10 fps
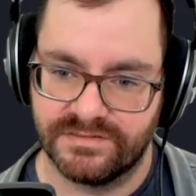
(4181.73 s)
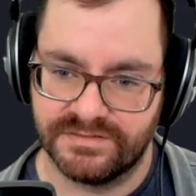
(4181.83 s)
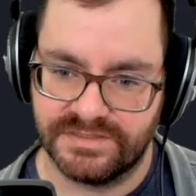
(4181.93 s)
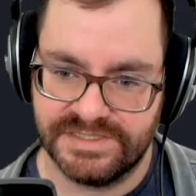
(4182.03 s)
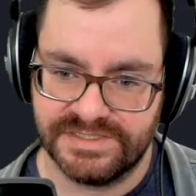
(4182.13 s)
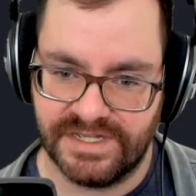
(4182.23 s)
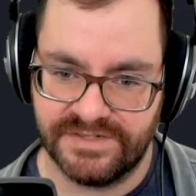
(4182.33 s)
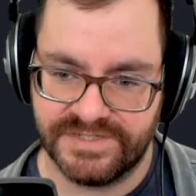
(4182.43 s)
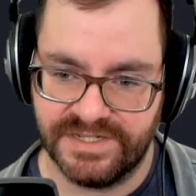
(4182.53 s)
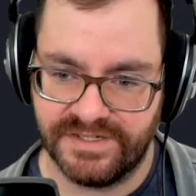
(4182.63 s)
Because
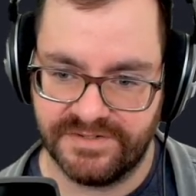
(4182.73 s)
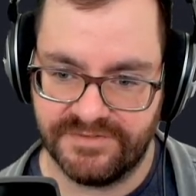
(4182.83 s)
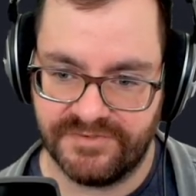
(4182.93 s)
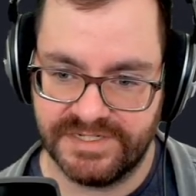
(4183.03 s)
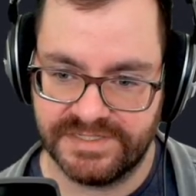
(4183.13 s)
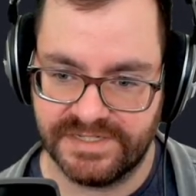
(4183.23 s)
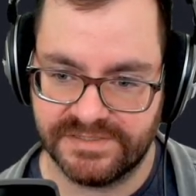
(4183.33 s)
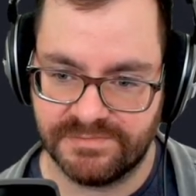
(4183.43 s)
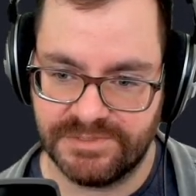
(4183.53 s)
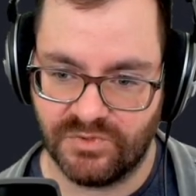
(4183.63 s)
I find it tends
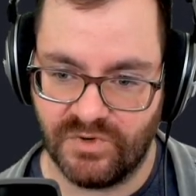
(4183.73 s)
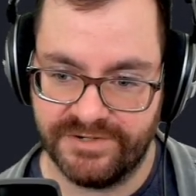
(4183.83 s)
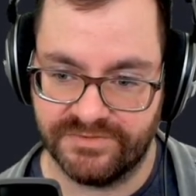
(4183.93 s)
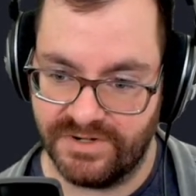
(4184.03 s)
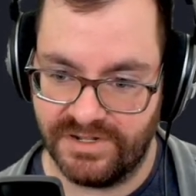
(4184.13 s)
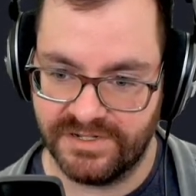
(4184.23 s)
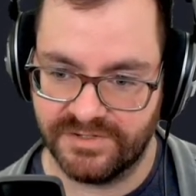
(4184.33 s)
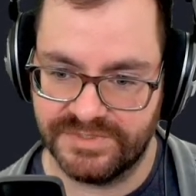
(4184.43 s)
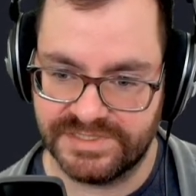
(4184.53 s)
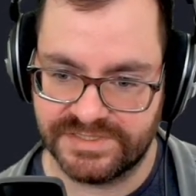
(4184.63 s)
to be quite wrong
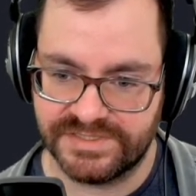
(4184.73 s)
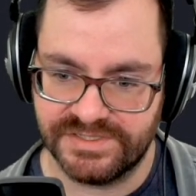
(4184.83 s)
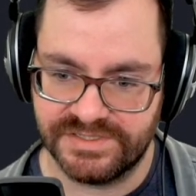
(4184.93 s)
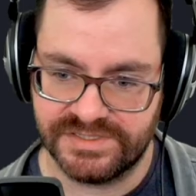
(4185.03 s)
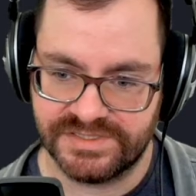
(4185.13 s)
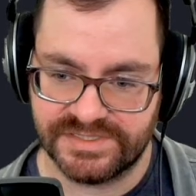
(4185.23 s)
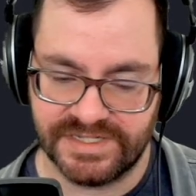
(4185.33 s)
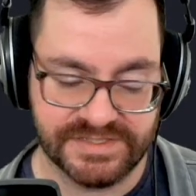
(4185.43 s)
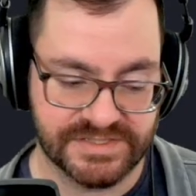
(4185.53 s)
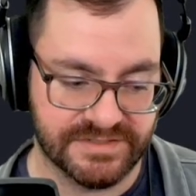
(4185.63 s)
when
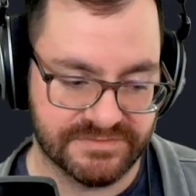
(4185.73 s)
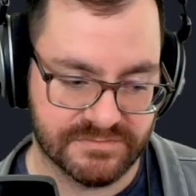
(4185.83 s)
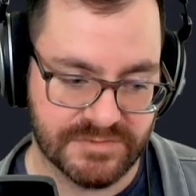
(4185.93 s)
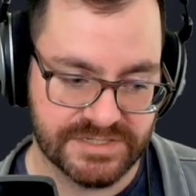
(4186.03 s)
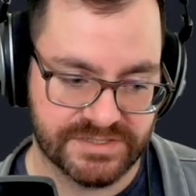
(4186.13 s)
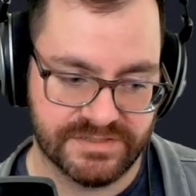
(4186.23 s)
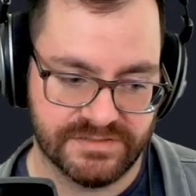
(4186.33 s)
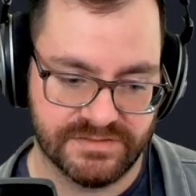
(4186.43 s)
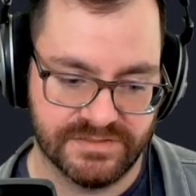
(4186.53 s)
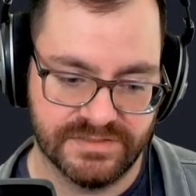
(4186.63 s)
synthesizing
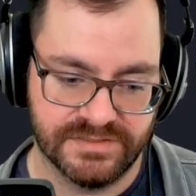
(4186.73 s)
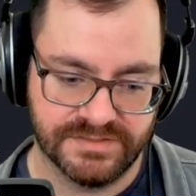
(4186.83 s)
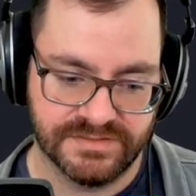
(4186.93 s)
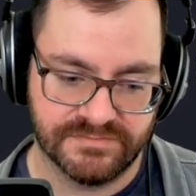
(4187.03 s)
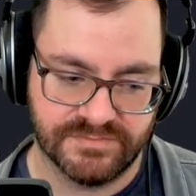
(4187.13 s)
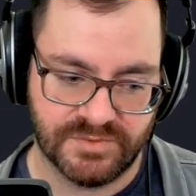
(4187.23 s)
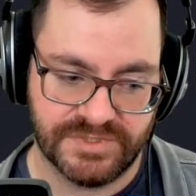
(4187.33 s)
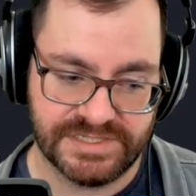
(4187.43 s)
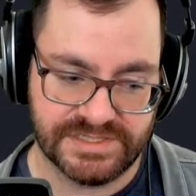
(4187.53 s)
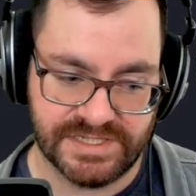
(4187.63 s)
information, but what
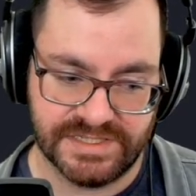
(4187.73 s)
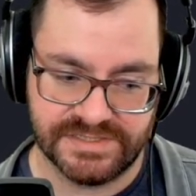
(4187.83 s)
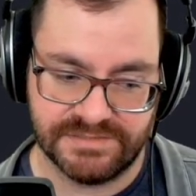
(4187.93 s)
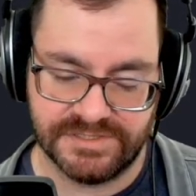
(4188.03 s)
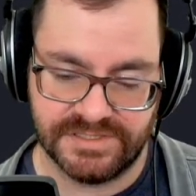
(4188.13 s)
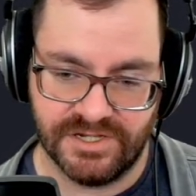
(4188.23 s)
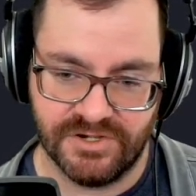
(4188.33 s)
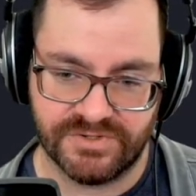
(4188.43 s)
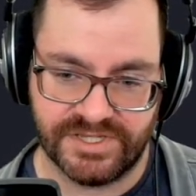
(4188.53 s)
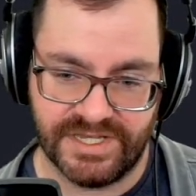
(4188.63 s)
it tends to be
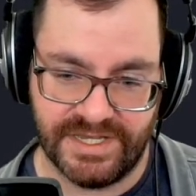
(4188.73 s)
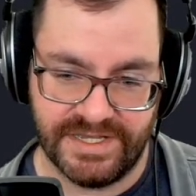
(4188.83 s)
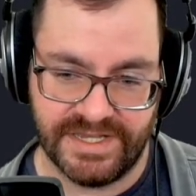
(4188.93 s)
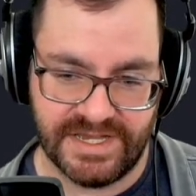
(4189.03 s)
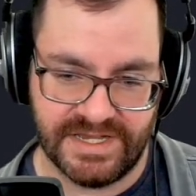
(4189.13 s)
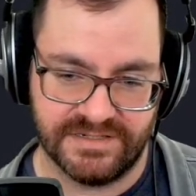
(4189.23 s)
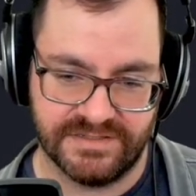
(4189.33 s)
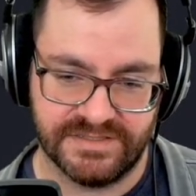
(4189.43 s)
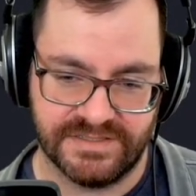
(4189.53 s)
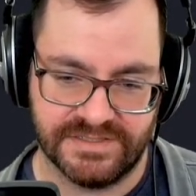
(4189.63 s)
okay at
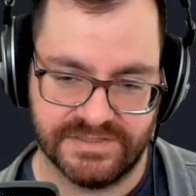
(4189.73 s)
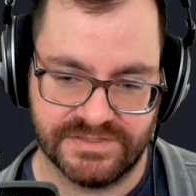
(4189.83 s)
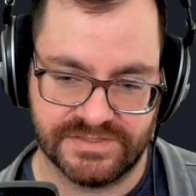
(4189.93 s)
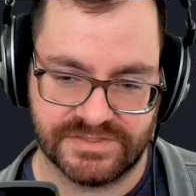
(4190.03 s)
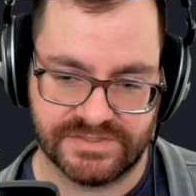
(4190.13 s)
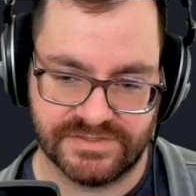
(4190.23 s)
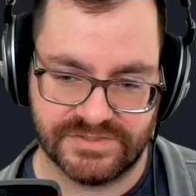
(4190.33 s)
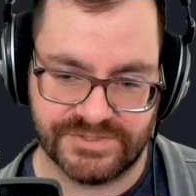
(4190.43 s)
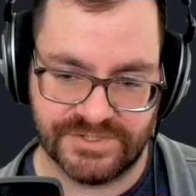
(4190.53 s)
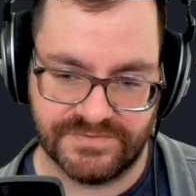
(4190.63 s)
is
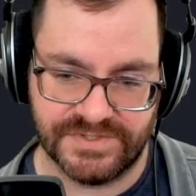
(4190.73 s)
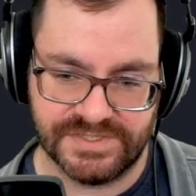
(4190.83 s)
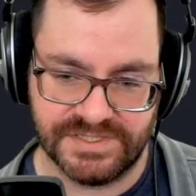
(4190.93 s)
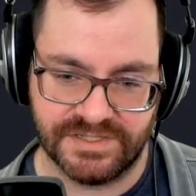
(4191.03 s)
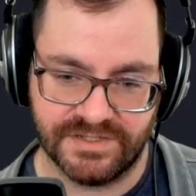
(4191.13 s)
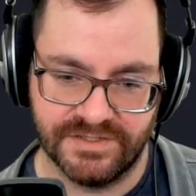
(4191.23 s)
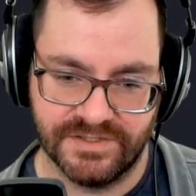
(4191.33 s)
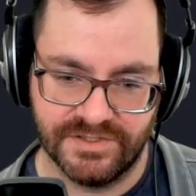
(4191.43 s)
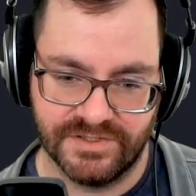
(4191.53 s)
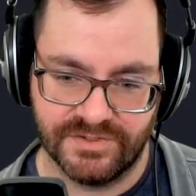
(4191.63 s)
surfacing
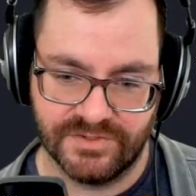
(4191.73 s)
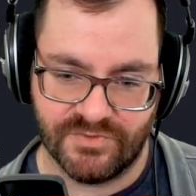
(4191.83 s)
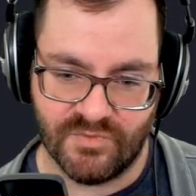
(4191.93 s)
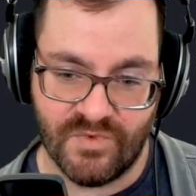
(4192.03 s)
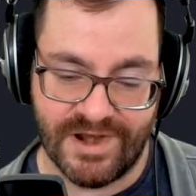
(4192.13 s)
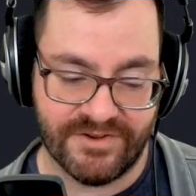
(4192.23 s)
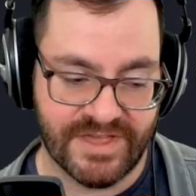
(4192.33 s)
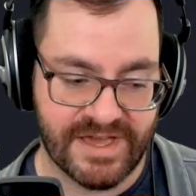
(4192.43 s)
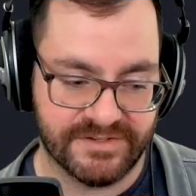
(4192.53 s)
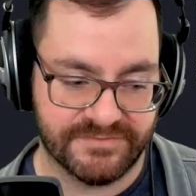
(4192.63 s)
where
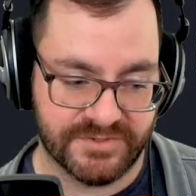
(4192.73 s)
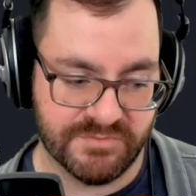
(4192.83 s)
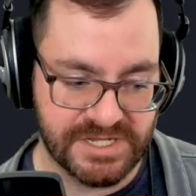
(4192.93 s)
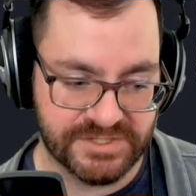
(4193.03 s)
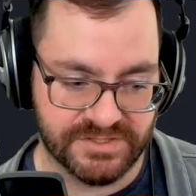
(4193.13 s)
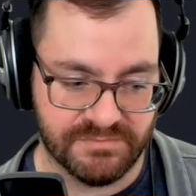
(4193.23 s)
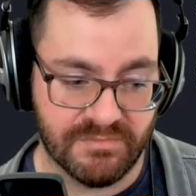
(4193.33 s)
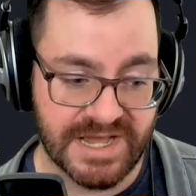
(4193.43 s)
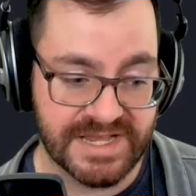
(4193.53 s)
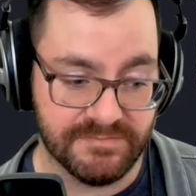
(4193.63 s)
that information
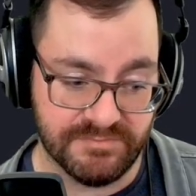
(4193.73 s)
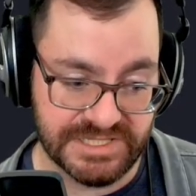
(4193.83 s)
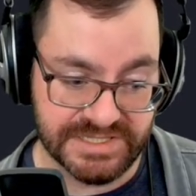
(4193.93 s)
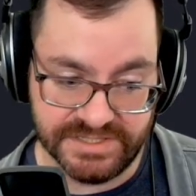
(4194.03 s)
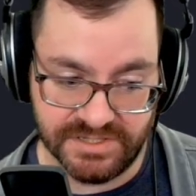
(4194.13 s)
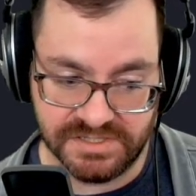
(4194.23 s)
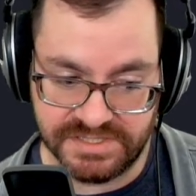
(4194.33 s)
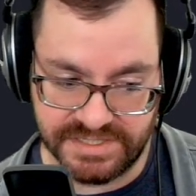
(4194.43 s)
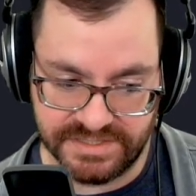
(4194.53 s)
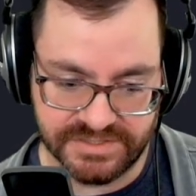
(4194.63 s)
might be on the
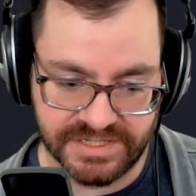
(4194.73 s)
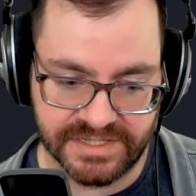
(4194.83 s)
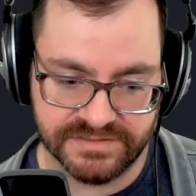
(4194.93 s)
internet.